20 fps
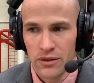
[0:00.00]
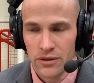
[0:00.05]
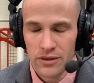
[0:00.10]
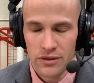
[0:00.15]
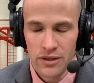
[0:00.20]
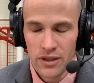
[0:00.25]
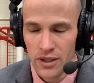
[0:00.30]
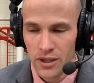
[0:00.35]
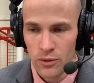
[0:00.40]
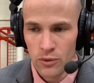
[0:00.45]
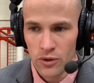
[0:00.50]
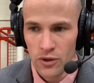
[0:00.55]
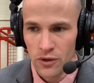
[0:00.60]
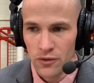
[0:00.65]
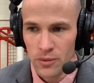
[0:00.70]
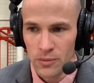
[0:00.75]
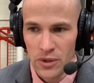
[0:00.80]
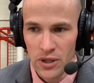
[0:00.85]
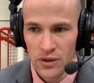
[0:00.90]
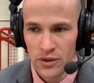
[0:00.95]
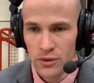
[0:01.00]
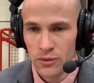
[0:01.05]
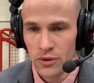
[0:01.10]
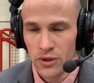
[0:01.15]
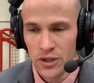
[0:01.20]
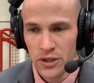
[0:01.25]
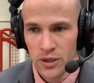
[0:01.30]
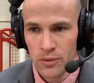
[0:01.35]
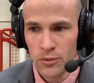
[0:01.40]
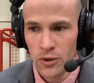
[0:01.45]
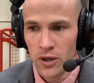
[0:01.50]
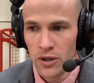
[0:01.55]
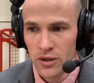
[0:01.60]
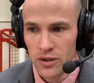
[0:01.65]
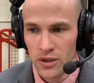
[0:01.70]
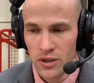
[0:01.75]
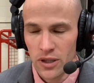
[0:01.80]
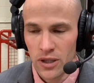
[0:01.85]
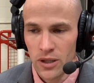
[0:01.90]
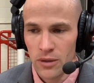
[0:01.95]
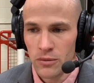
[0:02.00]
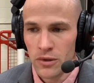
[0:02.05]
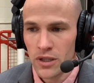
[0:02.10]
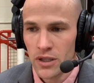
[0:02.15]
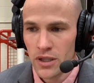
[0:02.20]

and we'll go from there. They're a really good ball club.